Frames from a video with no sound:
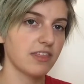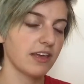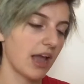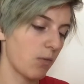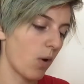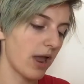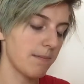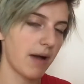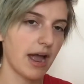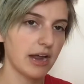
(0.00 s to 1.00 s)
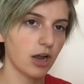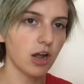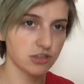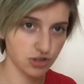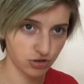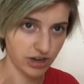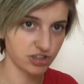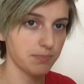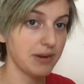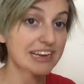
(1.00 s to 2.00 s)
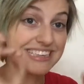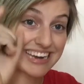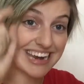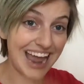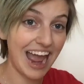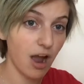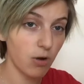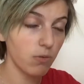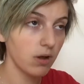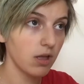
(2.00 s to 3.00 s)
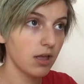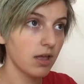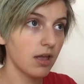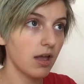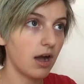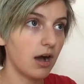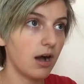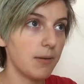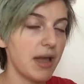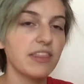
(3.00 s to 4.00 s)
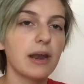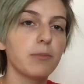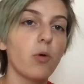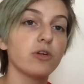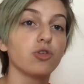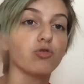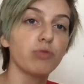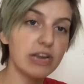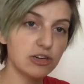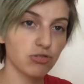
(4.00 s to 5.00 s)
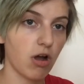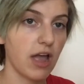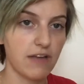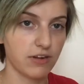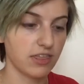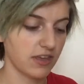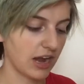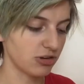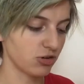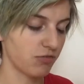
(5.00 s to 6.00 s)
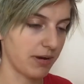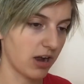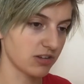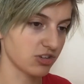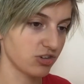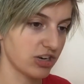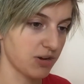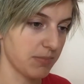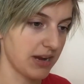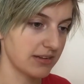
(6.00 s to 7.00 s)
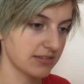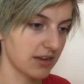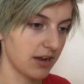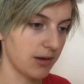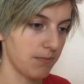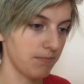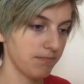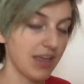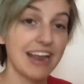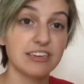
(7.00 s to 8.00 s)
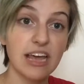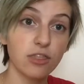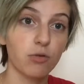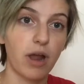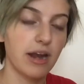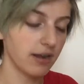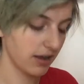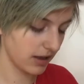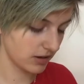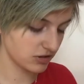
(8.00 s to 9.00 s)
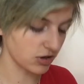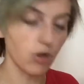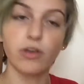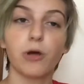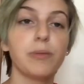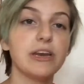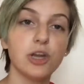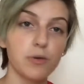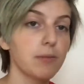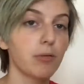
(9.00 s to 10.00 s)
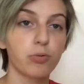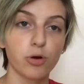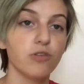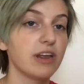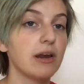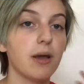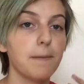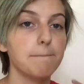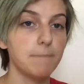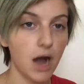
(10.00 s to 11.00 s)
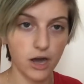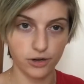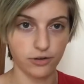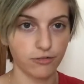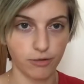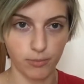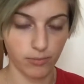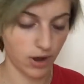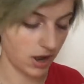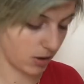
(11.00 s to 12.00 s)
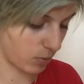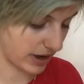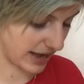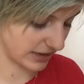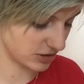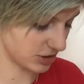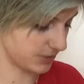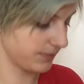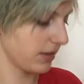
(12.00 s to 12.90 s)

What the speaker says: I want in my concentration piece now, and then I'm going to redraw everything I drew for my concentration piece in 10th grade. So there will be new and improved and modern from what I can do.